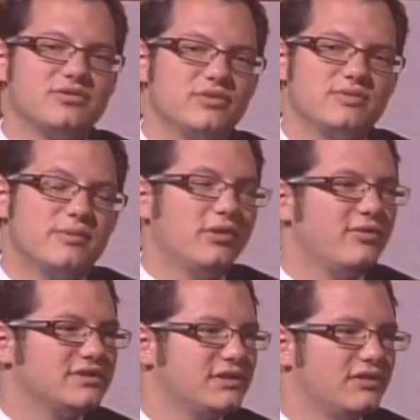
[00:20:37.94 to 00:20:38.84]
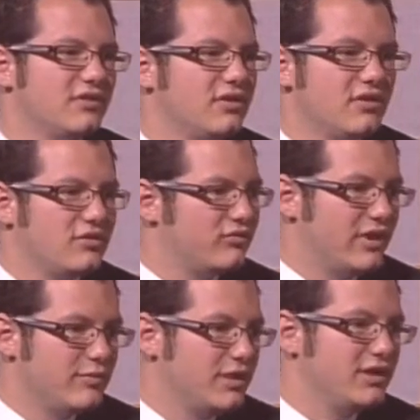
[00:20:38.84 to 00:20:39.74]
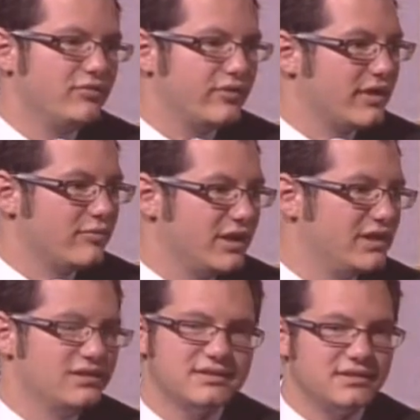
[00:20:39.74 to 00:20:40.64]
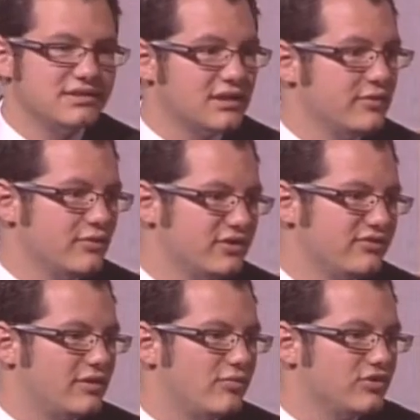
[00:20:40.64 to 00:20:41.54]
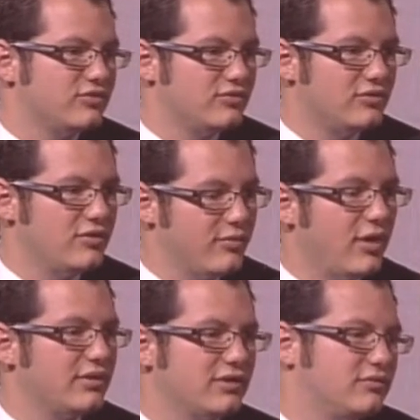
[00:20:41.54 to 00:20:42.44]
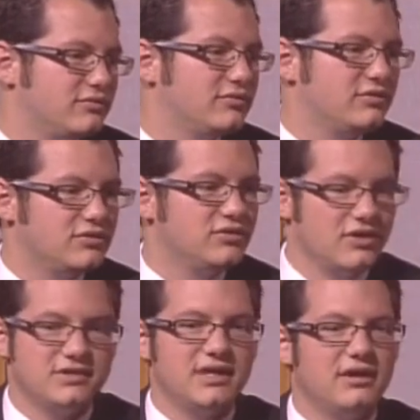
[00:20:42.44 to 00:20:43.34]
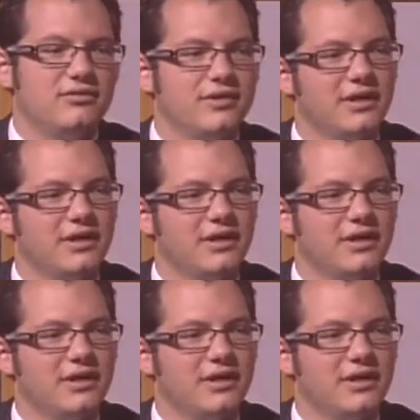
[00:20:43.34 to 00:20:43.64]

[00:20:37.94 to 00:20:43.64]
because people always think red meat, rare meat is going to be worse for them. Most of the public does not know that.